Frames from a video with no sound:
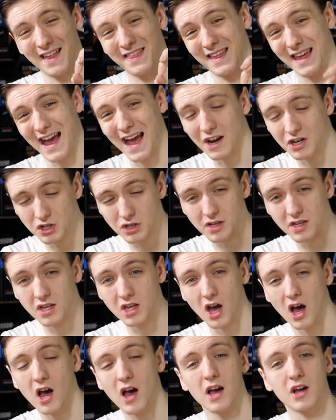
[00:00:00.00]
and they actually
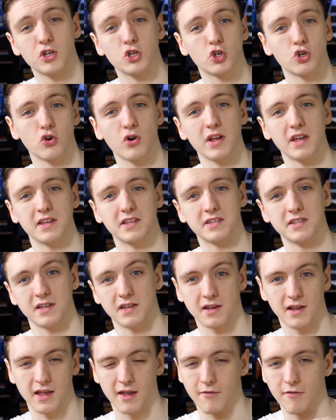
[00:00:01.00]
cut a trace,
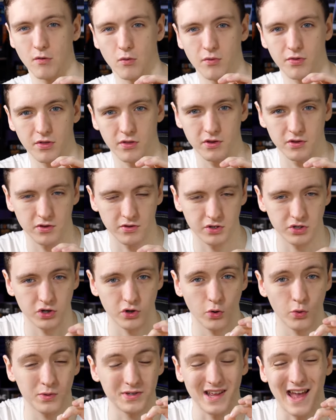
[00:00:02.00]
and if the
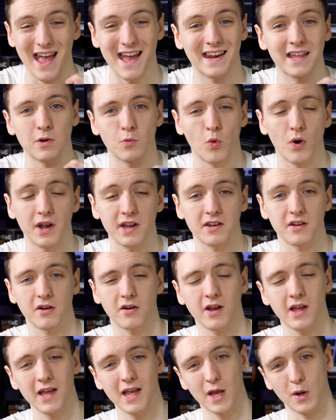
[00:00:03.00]
screw was any
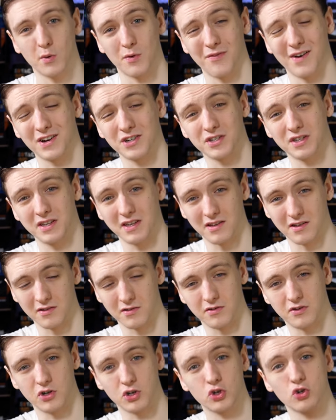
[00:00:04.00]
wider, it would have actually
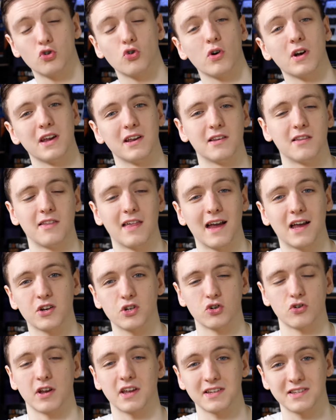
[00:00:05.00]
destroyed
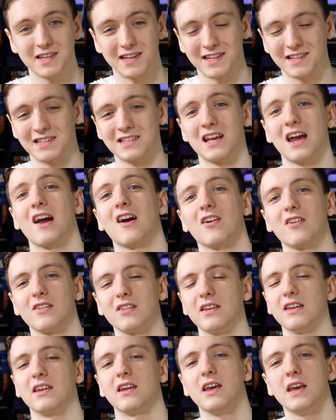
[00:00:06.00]
that trace
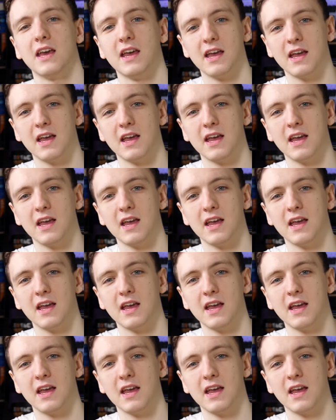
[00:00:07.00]
entirely.